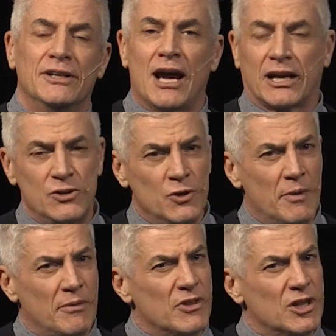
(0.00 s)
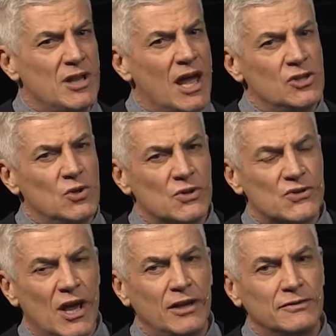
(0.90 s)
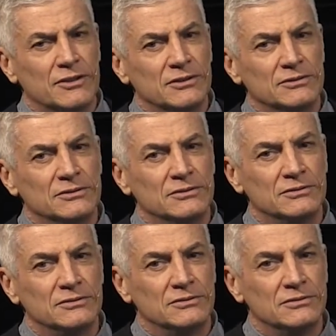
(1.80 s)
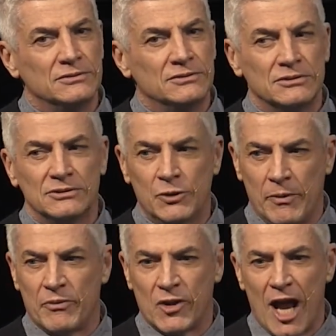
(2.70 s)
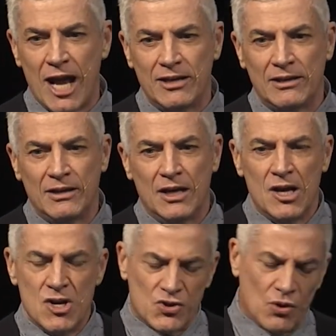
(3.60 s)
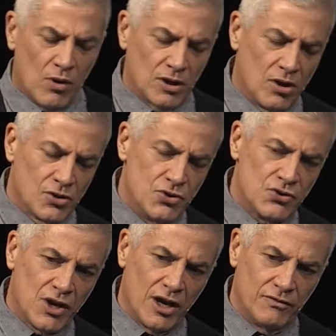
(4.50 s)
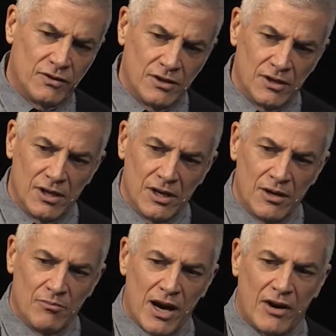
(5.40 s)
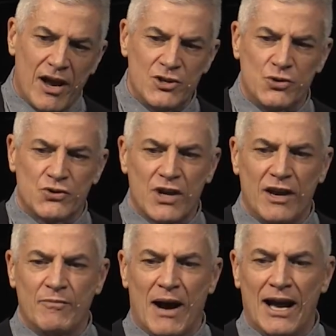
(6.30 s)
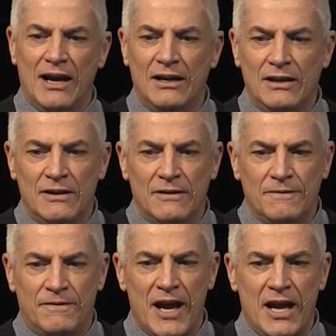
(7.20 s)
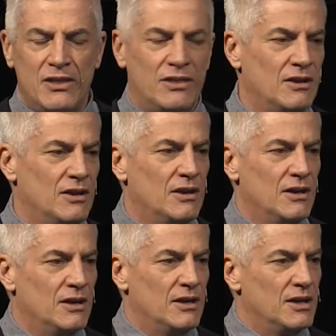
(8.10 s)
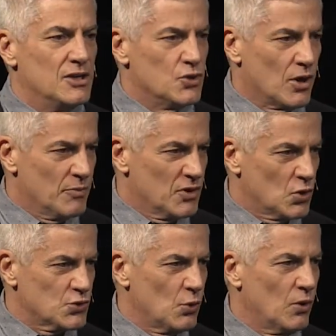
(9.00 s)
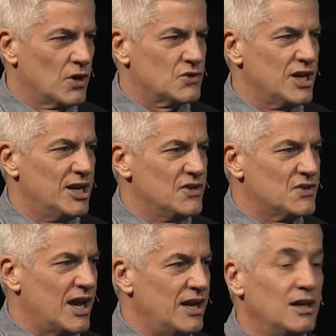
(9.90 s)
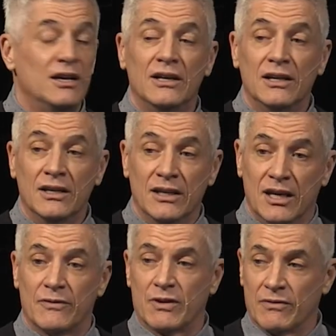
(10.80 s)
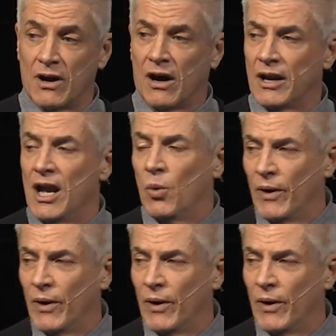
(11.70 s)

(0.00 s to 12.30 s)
Now, can you remember the date you were saved? remember the date? So, what got you saved? By grace, you're saved by faith. It's not because of your works, it is a gift of God.